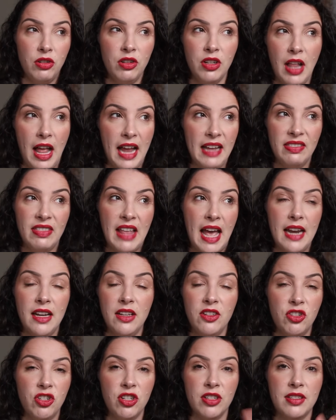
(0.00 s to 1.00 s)
You're like, that
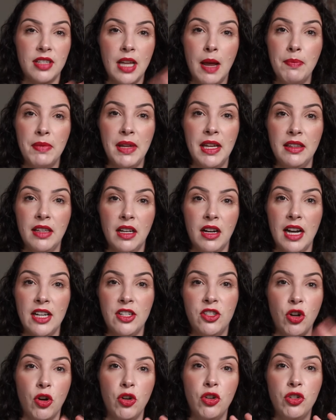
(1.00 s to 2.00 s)
is just something that I
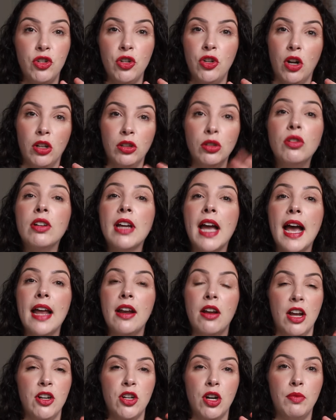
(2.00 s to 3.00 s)
do not look
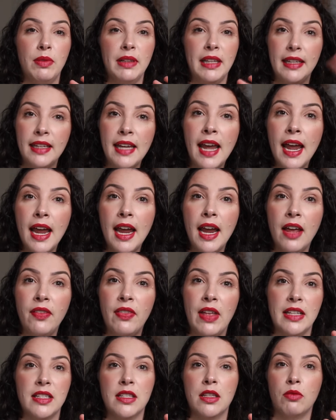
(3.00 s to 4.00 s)
at. I don't really care.
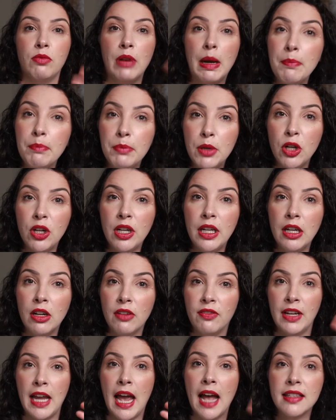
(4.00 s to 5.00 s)
That's the Rem Beauty
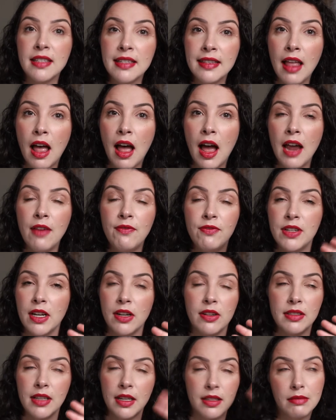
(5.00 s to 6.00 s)
of Kat's life.
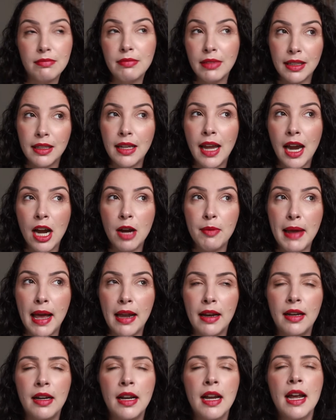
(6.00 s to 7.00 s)
Doesn't really care
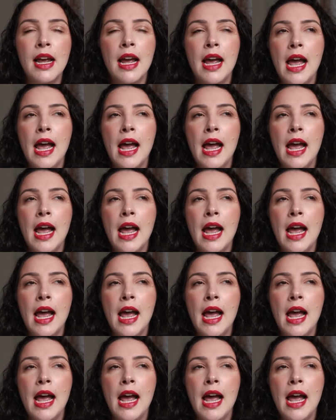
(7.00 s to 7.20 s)
about it.